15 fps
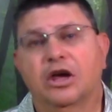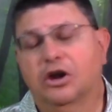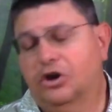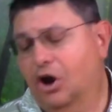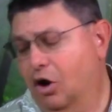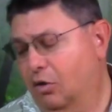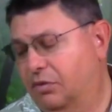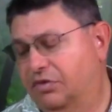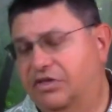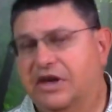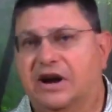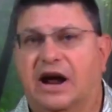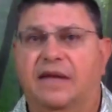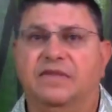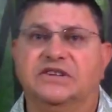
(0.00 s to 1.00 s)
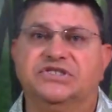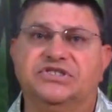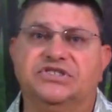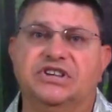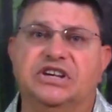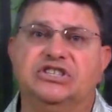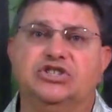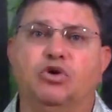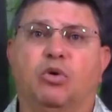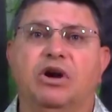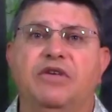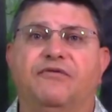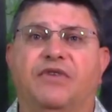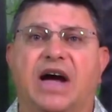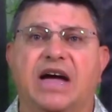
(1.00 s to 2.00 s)
Note that on the
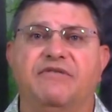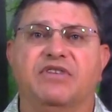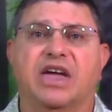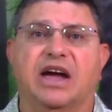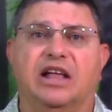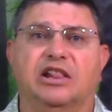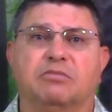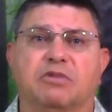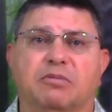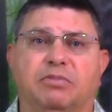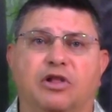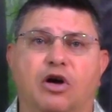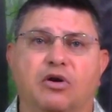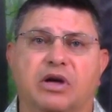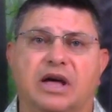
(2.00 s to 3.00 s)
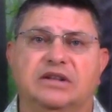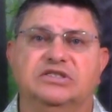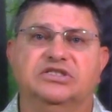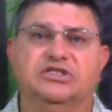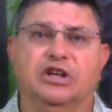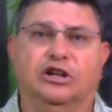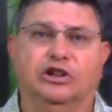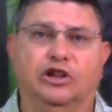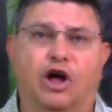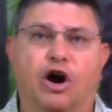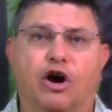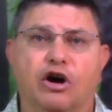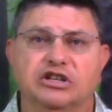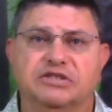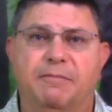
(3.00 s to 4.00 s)
625 caliber blowguns, the
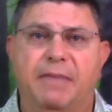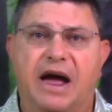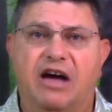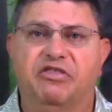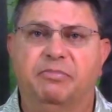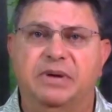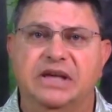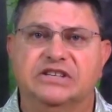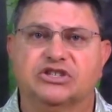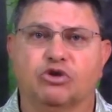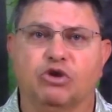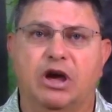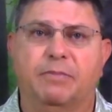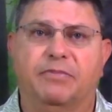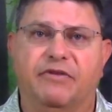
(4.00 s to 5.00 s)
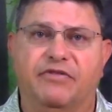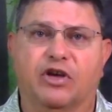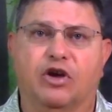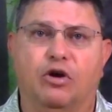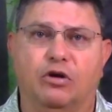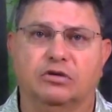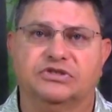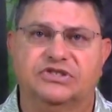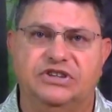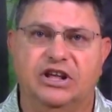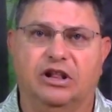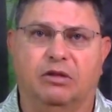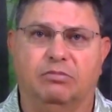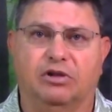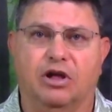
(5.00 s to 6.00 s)
large mouthpiece grip of the cold
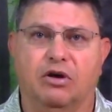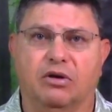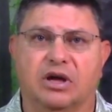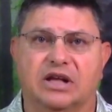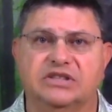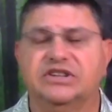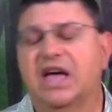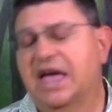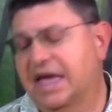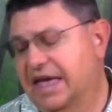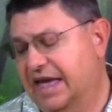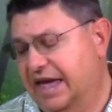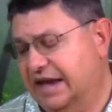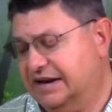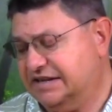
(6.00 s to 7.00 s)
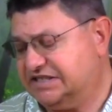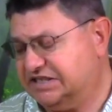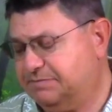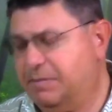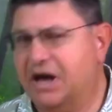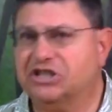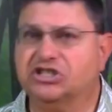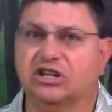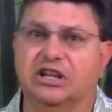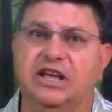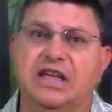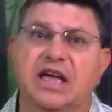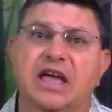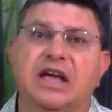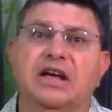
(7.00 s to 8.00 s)
steel blowguns, and
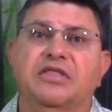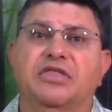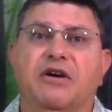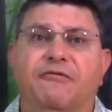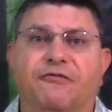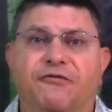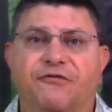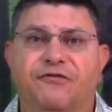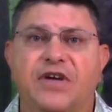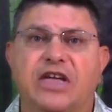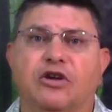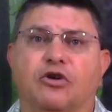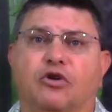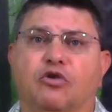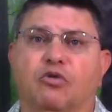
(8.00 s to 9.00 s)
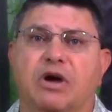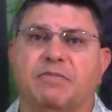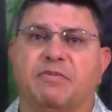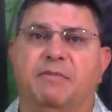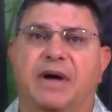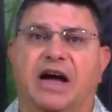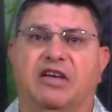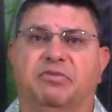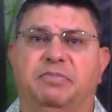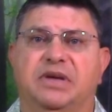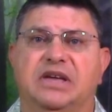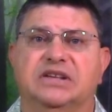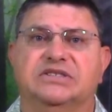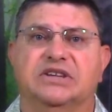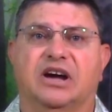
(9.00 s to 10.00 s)
especially the finger grip
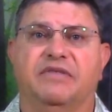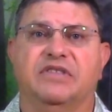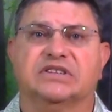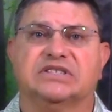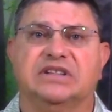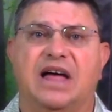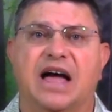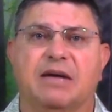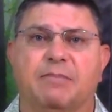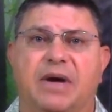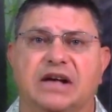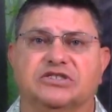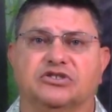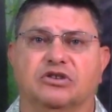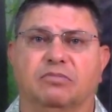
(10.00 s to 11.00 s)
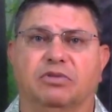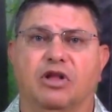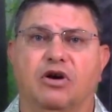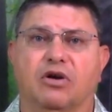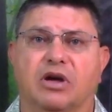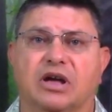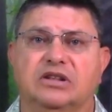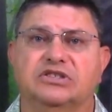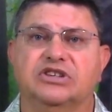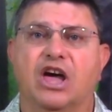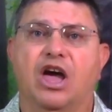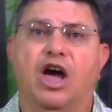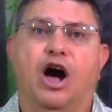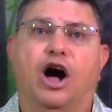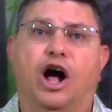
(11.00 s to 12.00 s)
mouthpiece of the Slockmaster blowguns,
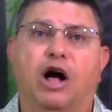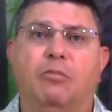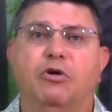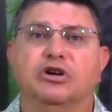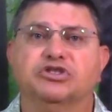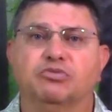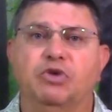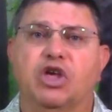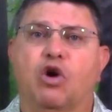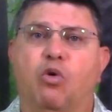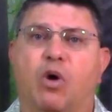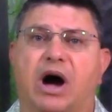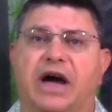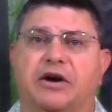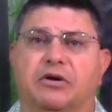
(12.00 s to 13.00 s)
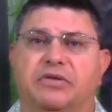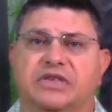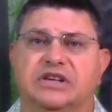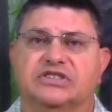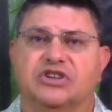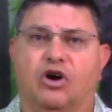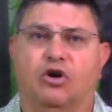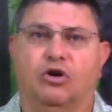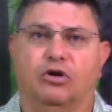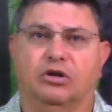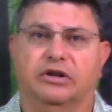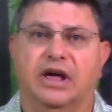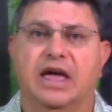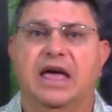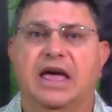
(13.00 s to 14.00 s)
almost require this
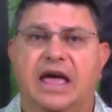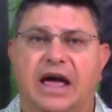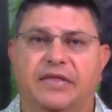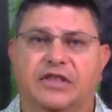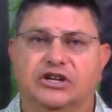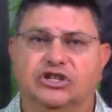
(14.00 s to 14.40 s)
hold. And the